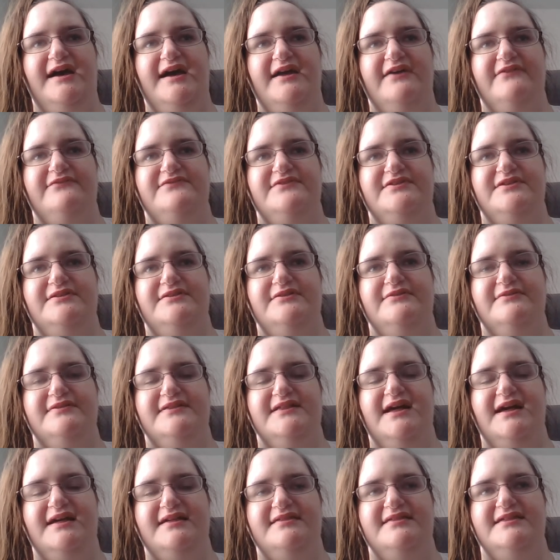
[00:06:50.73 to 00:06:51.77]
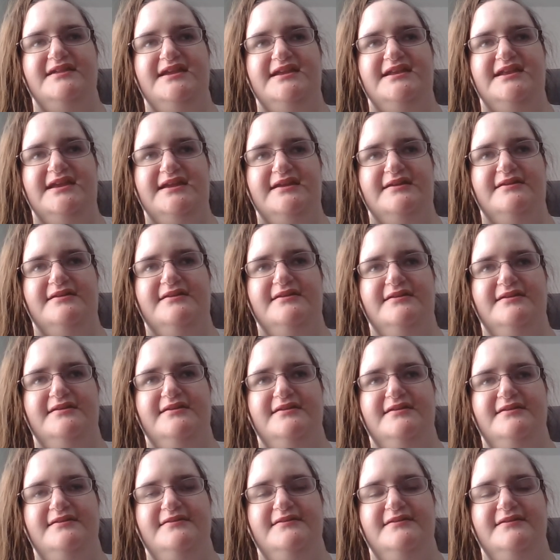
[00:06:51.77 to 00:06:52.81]
I have to do a lot of cleaning
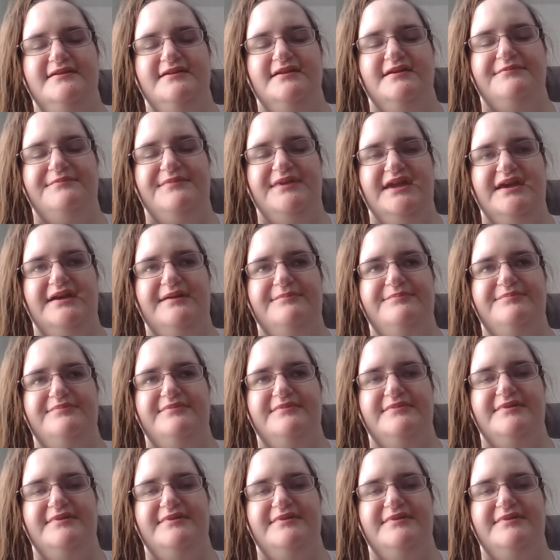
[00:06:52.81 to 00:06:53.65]
coming up.